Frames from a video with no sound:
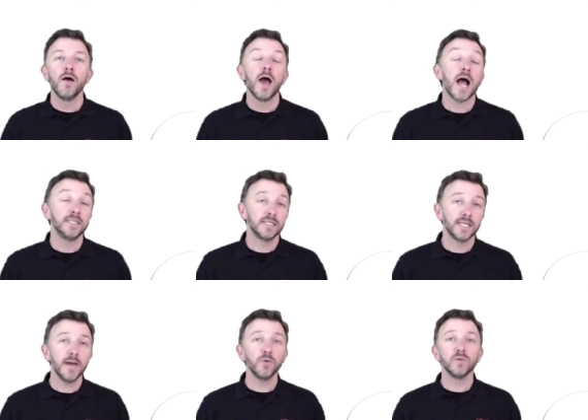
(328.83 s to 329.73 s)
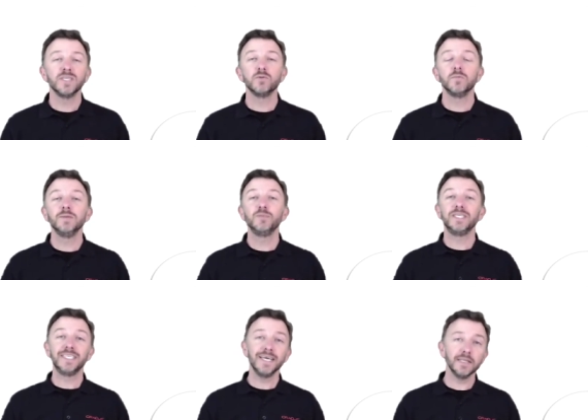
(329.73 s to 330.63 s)
As example, this would be
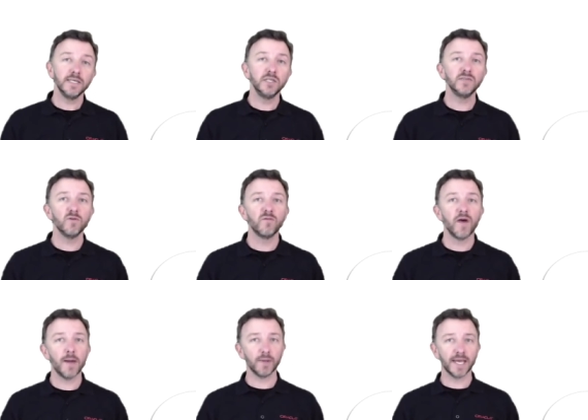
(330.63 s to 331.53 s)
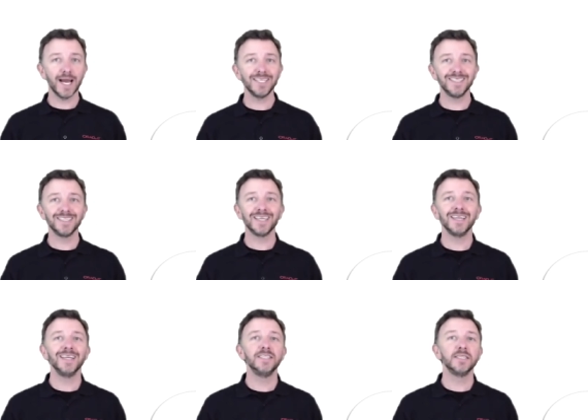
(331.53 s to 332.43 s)
particularly useful for applications that
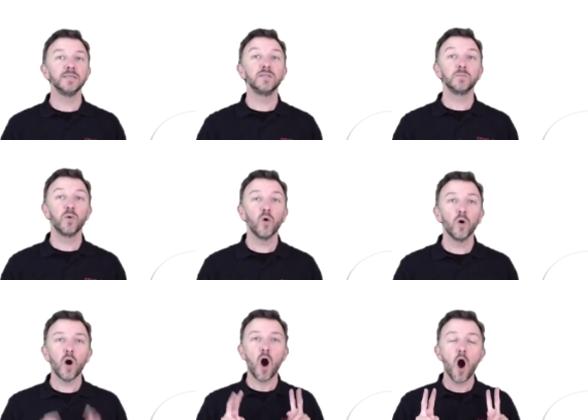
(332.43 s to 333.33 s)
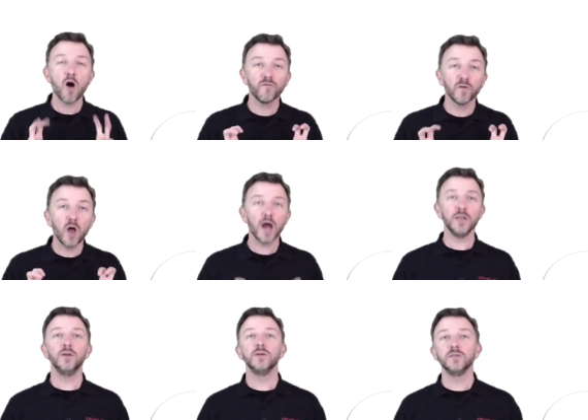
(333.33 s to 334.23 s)
need to support offline
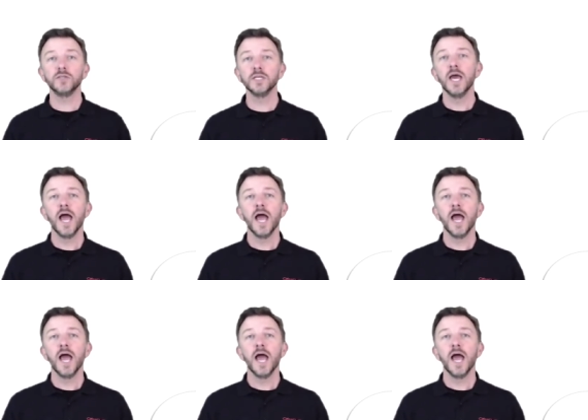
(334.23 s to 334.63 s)
use,